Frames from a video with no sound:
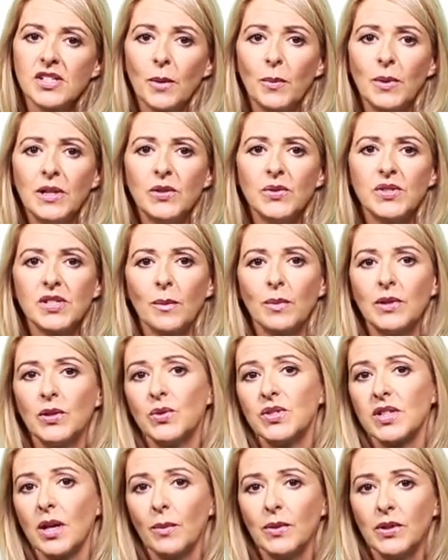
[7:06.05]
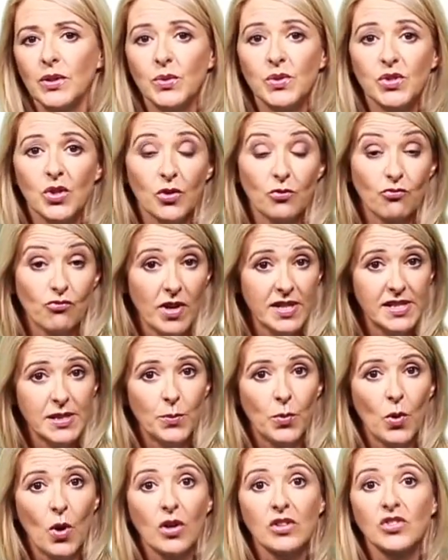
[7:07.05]

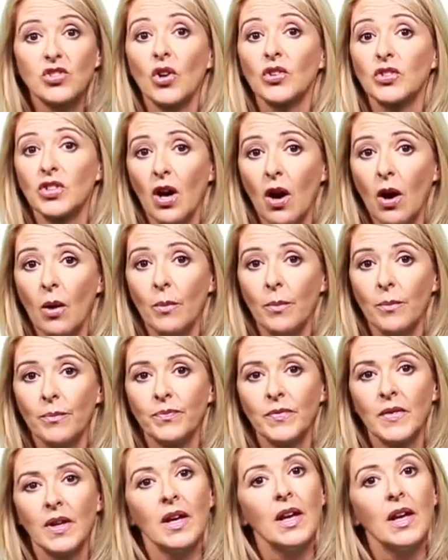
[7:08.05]
www.reciproc.com